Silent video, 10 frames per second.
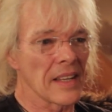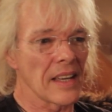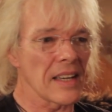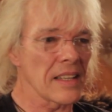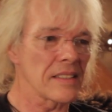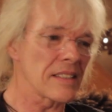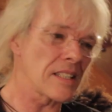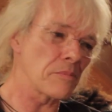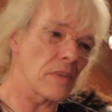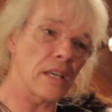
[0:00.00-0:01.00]
and
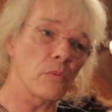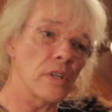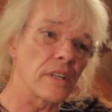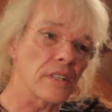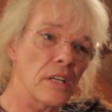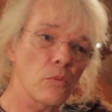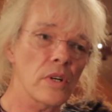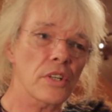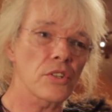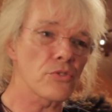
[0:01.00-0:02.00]
it worked
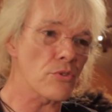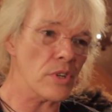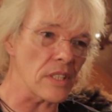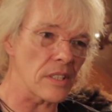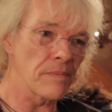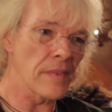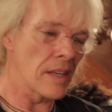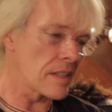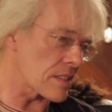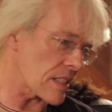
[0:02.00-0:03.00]
a treat,
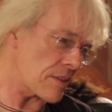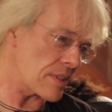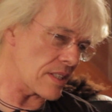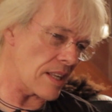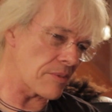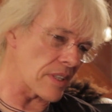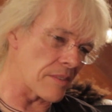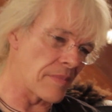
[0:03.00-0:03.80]
sounded lovely.